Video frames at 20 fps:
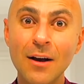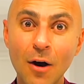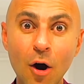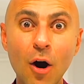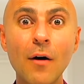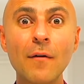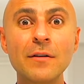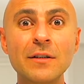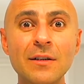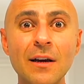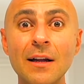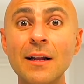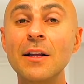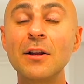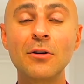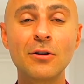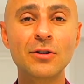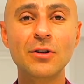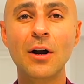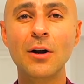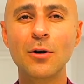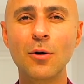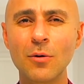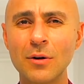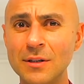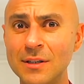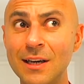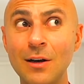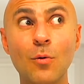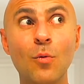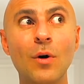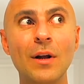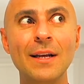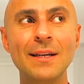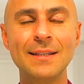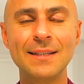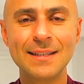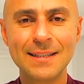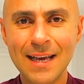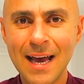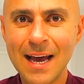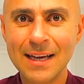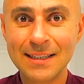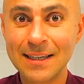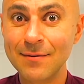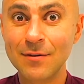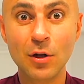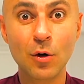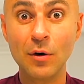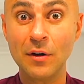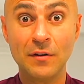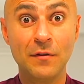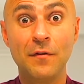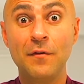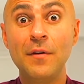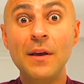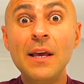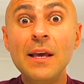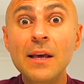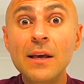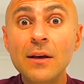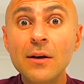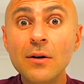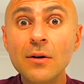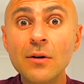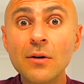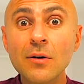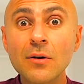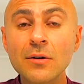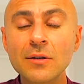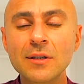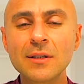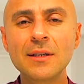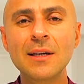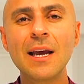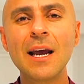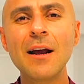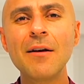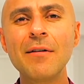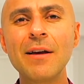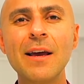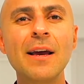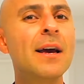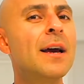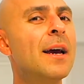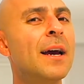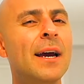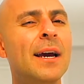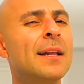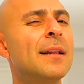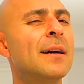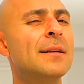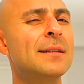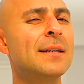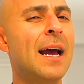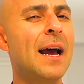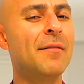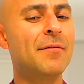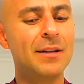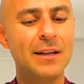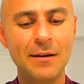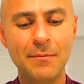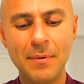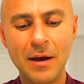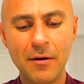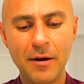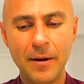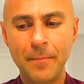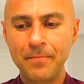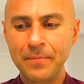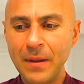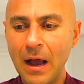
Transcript: All of a sudden, you'll start noticing what it says, even though it feels scary, it doesn't have any merit.